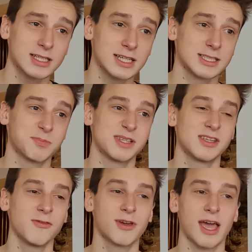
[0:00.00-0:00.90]
a
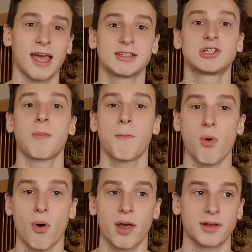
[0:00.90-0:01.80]
specific entry
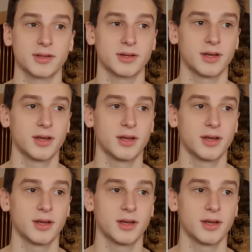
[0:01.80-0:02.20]
point.